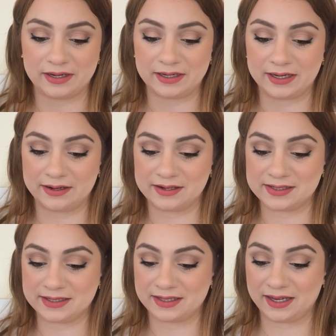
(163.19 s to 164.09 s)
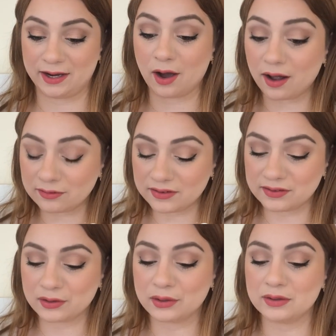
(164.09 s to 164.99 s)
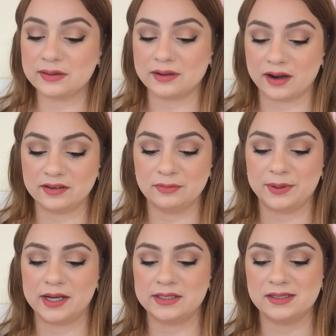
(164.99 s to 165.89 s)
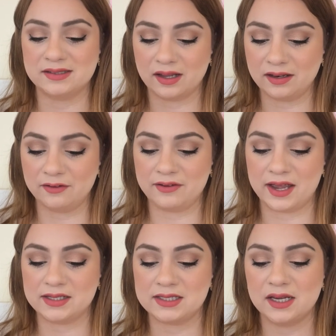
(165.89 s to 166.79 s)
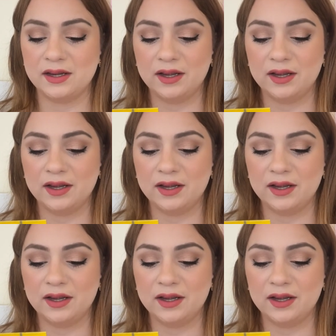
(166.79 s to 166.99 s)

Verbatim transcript: It is the All Physical Dark Spot Sun Defense